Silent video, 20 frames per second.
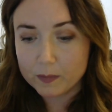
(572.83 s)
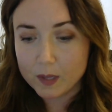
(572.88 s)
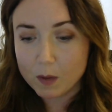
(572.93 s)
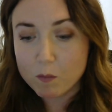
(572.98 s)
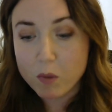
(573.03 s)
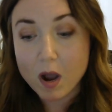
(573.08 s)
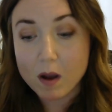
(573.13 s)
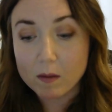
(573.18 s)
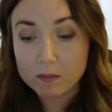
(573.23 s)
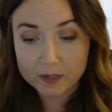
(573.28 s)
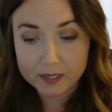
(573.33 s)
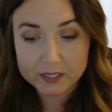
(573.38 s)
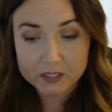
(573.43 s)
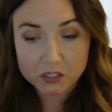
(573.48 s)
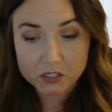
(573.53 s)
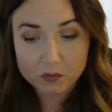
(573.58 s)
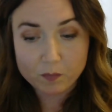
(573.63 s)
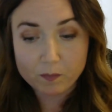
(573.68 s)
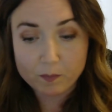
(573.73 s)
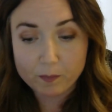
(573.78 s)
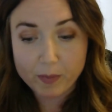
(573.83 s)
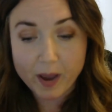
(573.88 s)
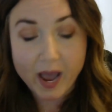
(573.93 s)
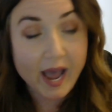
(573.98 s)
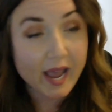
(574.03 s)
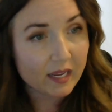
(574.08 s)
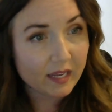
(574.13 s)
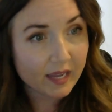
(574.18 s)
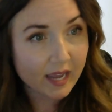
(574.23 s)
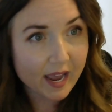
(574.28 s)
published
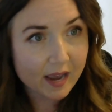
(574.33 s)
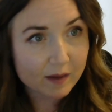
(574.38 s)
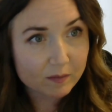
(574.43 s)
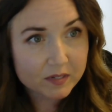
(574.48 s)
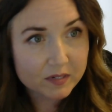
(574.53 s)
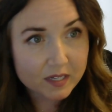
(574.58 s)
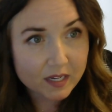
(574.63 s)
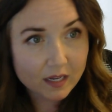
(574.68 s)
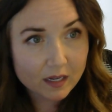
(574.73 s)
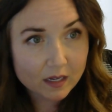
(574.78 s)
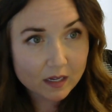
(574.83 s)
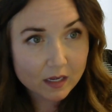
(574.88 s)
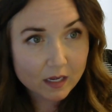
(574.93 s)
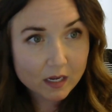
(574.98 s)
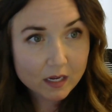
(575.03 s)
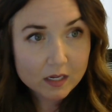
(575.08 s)
by CAPTE.